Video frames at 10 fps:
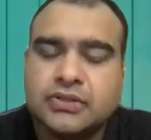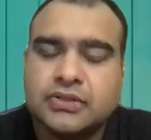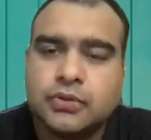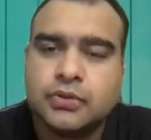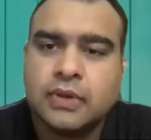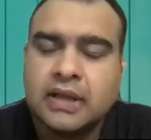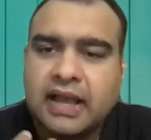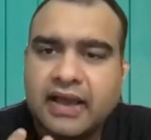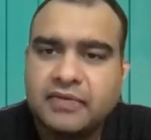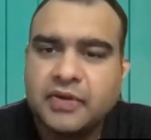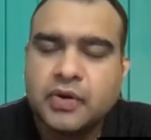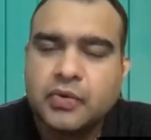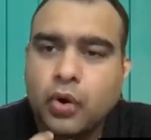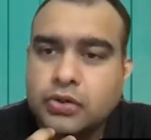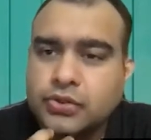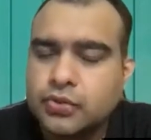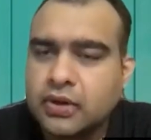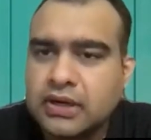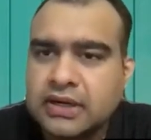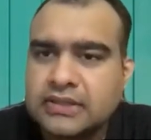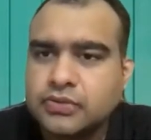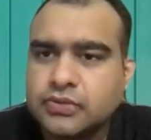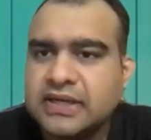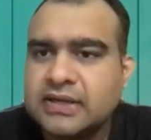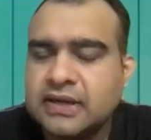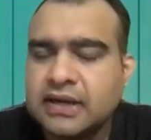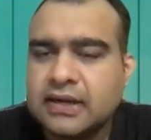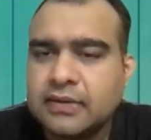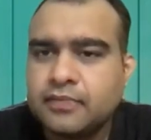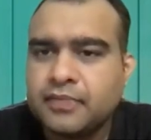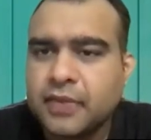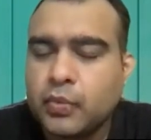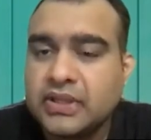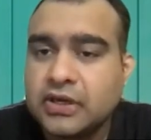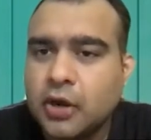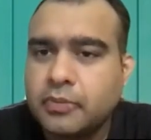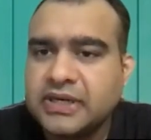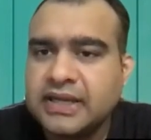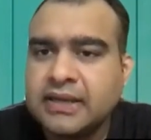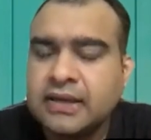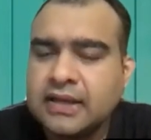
So everyone wants to associate with the community.